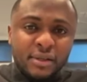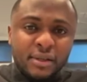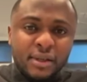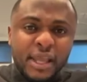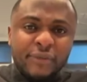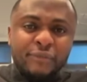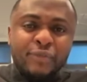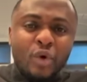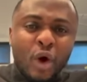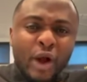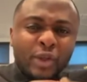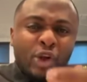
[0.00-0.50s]

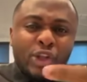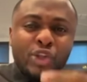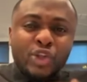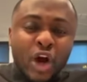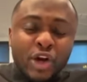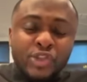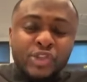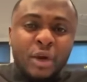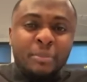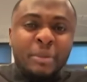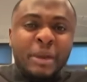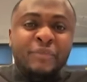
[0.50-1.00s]
If you want to
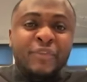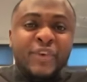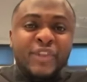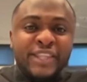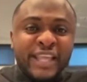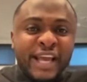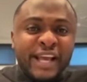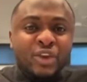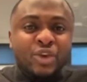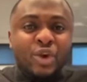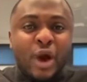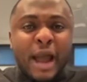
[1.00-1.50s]
talk to me, if you
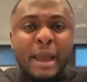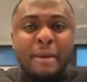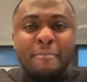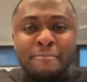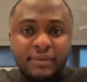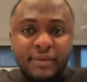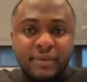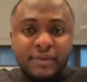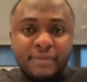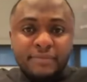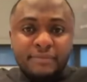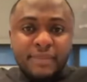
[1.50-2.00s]
think you're
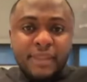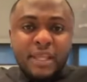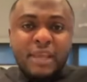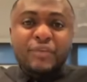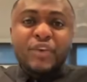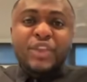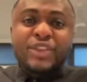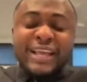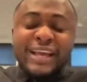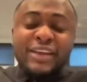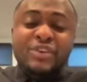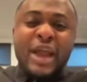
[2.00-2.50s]

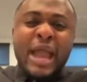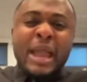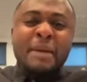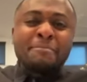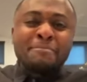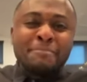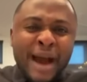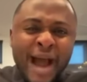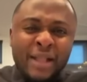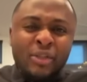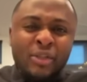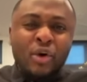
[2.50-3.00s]
a
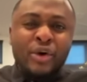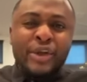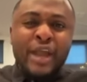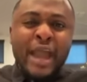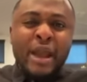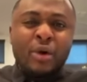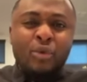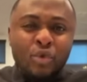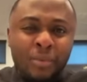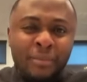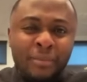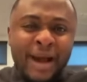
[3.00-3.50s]
man or
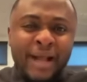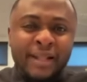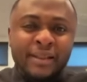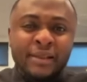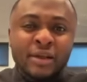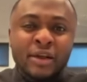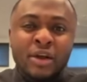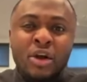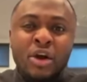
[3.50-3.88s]
you're a woman,